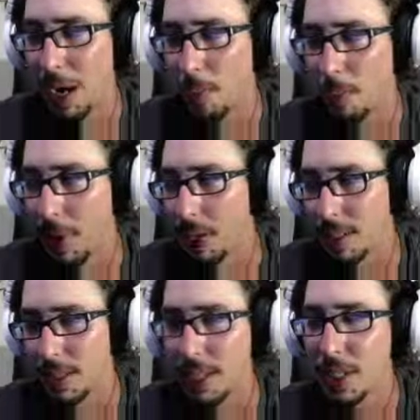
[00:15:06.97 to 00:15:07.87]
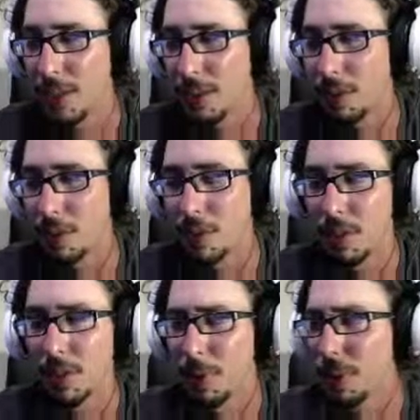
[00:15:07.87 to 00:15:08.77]
based. Like each character is a
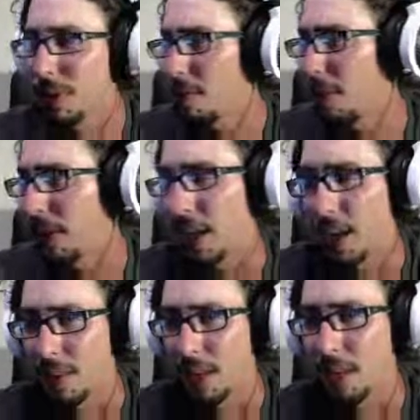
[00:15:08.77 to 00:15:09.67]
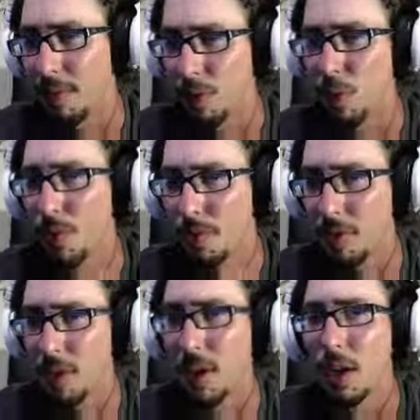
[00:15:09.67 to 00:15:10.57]
little bit different. They have 2 different